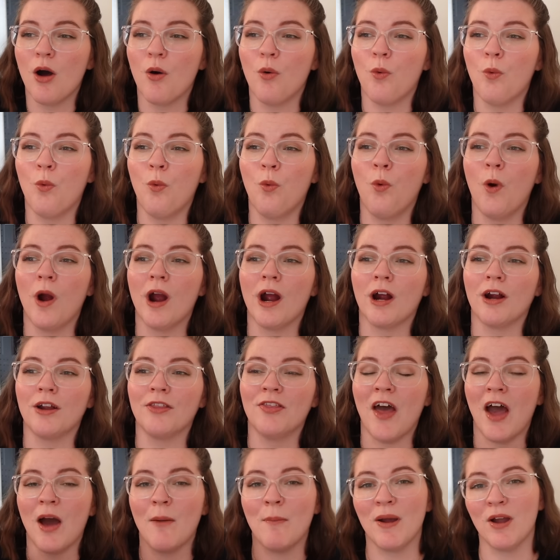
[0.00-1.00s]
where
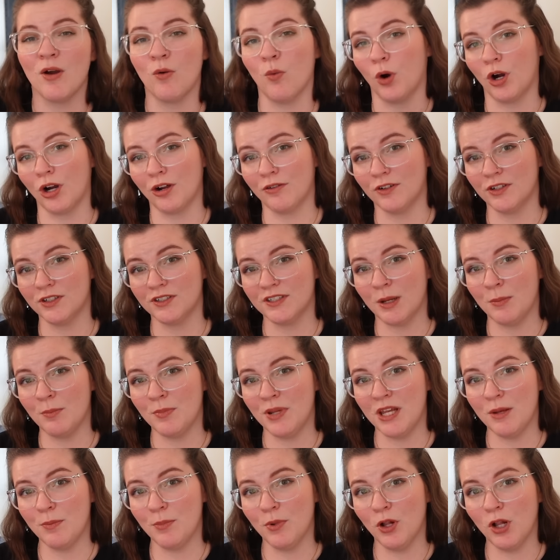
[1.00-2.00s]
that might work for some
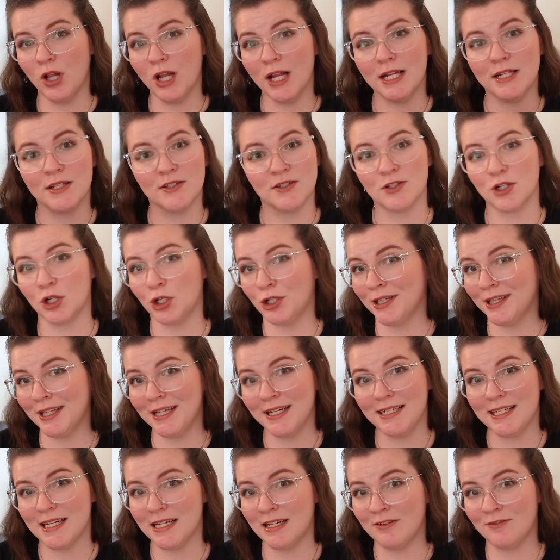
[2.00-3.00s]
people. It
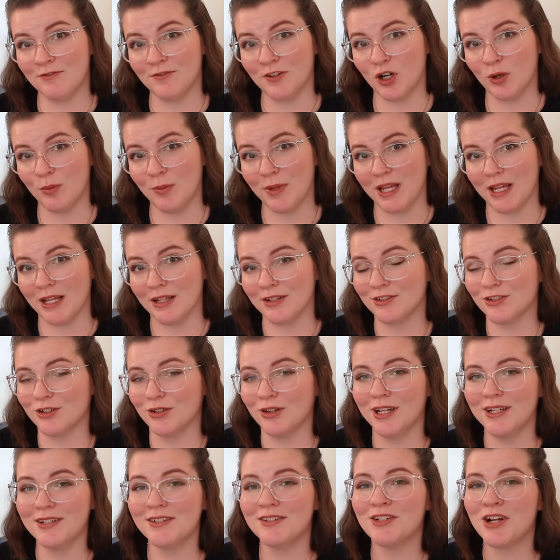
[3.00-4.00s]
certainly didn't for me. So
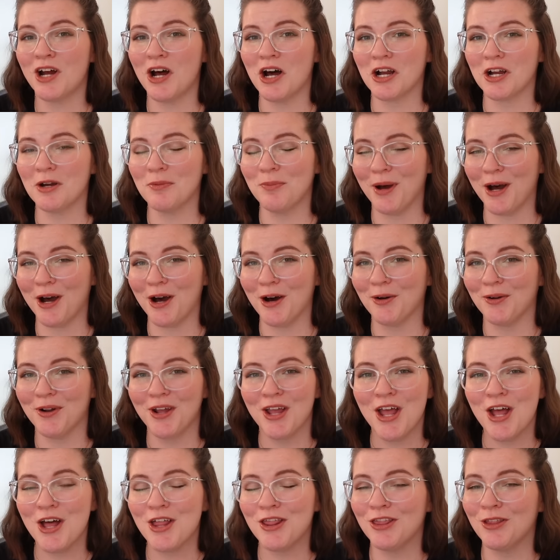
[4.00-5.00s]
let's talk
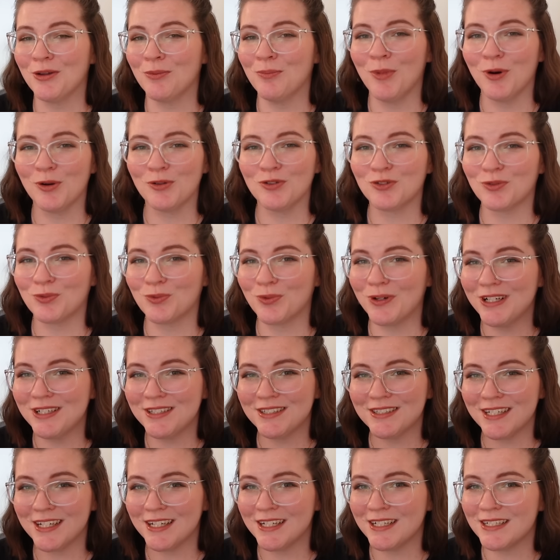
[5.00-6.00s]
about the most
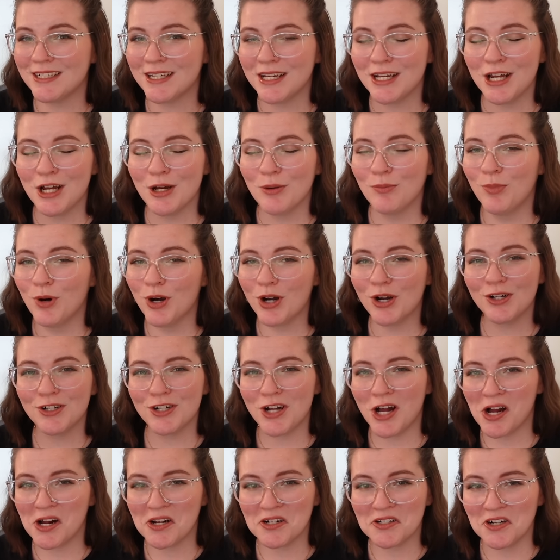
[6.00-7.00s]
recent
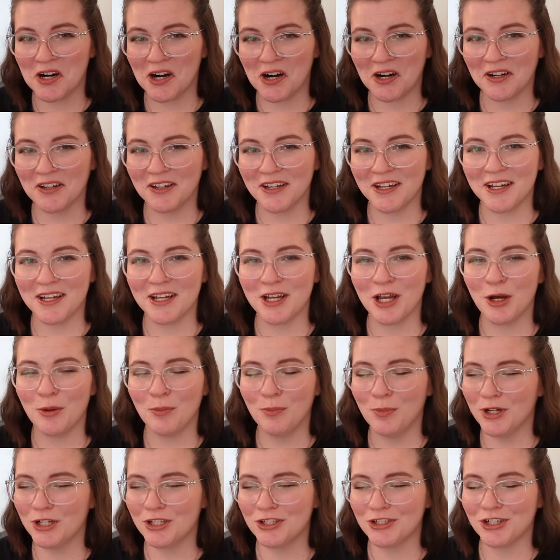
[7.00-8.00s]
BookTok darling,
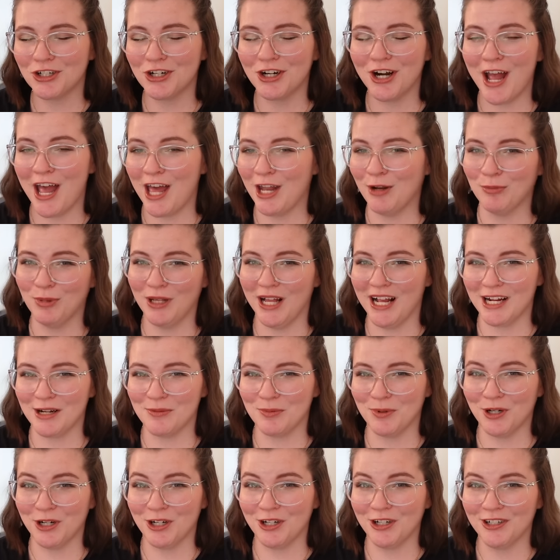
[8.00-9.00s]
Butcher and
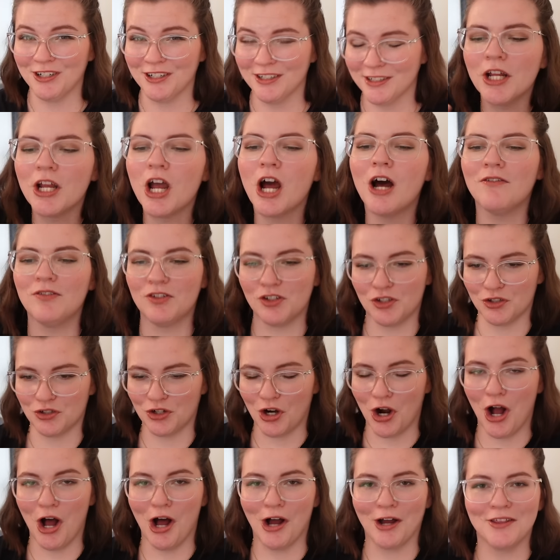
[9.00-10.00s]
Blackbeard. Starting off
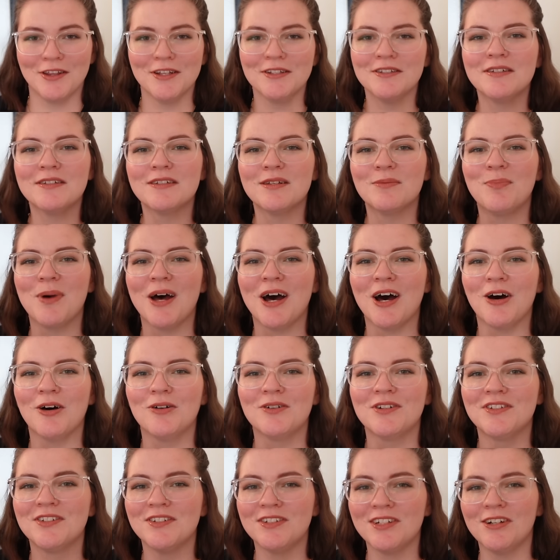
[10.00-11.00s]
strong, this is
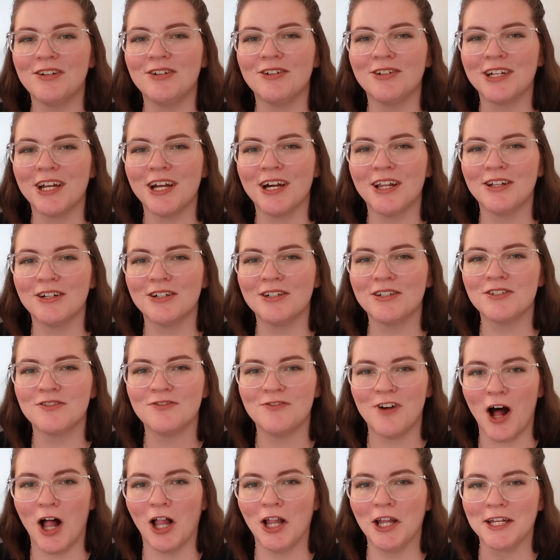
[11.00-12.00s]
about serial killers
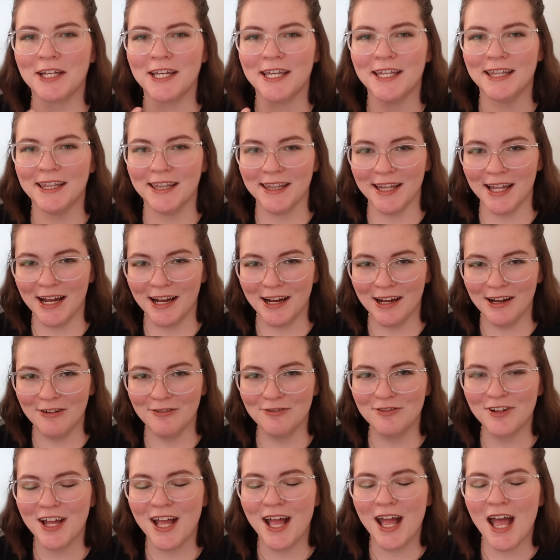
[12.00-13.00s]
falling in
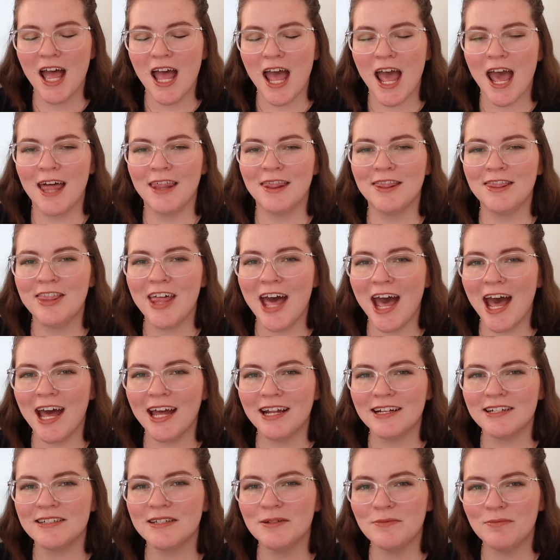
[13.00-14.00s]
love. And
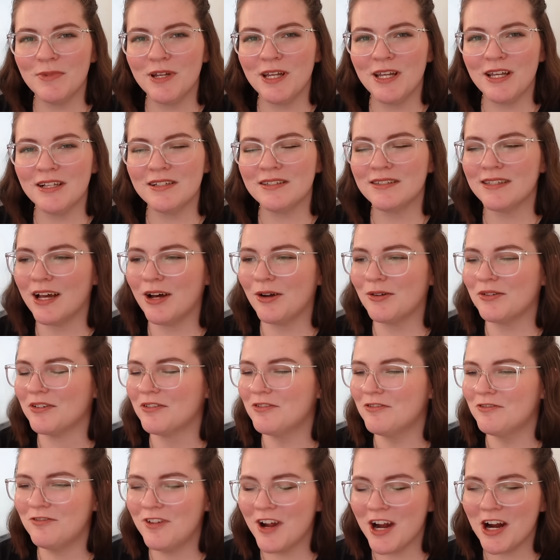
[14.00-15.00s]
that to me
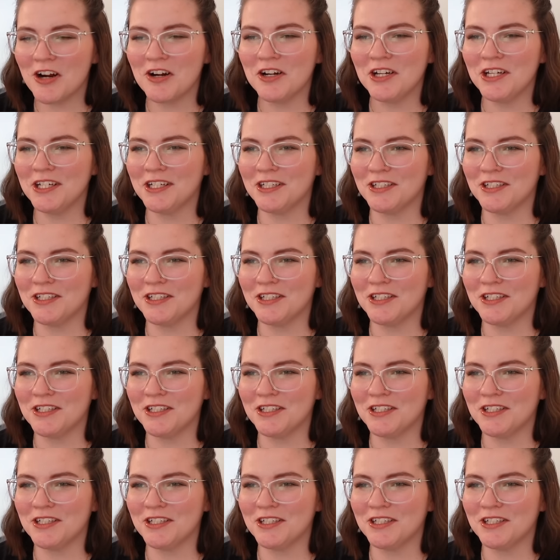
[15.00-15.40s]
sounded very